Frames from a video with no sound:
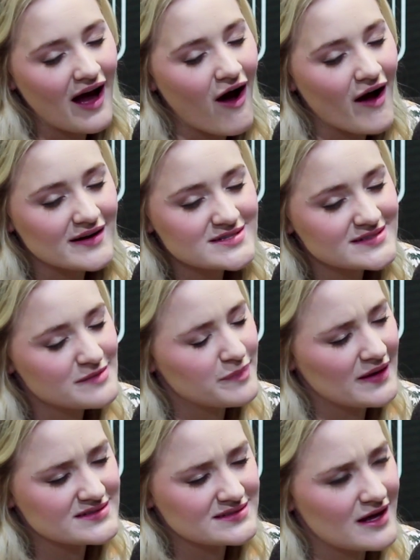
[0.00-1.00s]
Honestly,
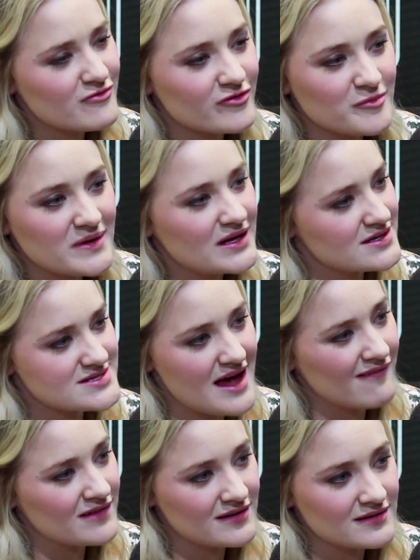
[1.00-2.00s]
bus life for me is
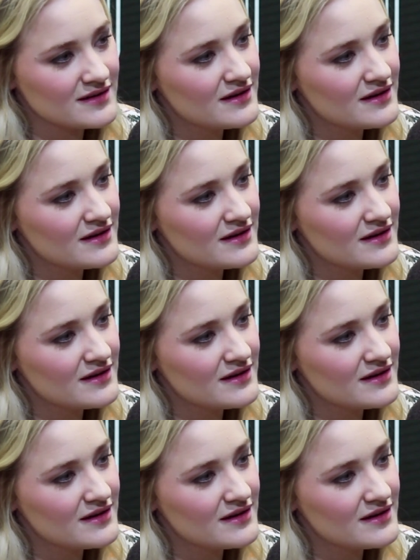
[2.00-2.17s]
heaven.